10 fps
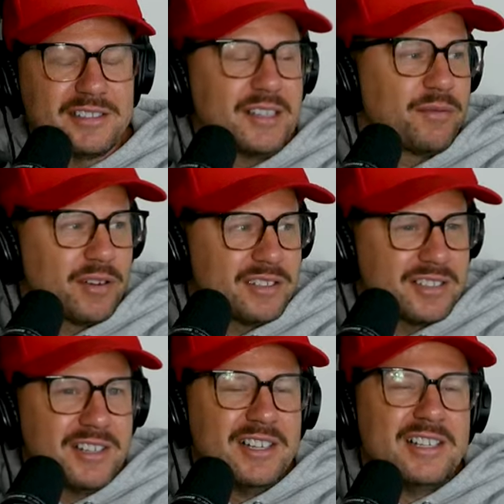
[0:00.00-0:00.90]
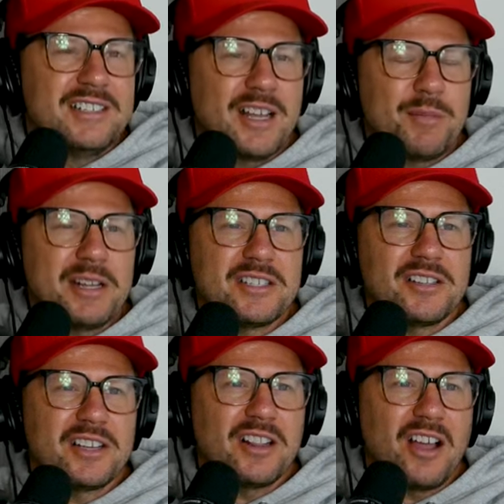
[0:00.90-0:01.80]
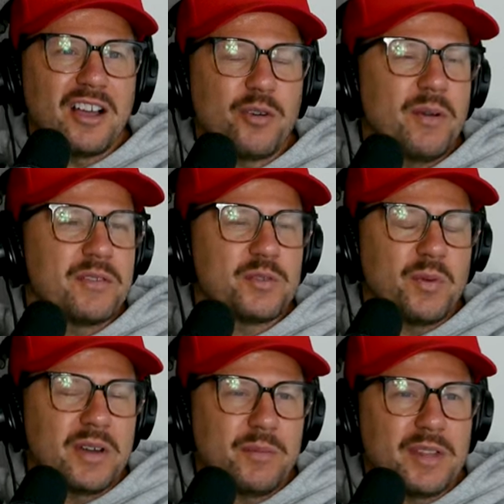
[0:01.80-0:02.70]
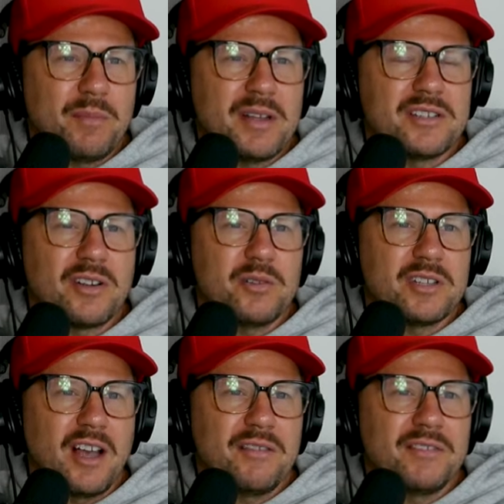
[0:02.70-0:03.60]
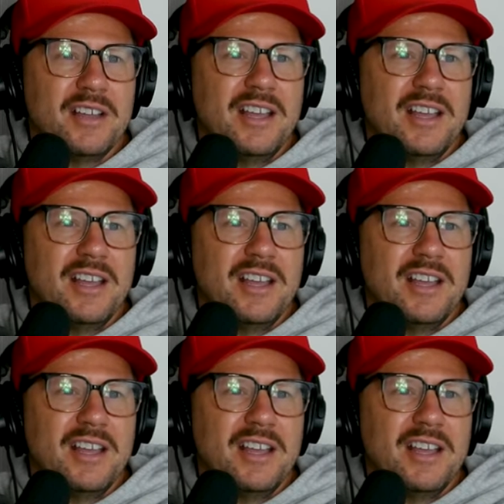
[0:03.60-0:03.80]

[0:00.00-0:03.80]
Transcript: different. ten minutes on the clock. Whoever's winning when the buzzer goes off.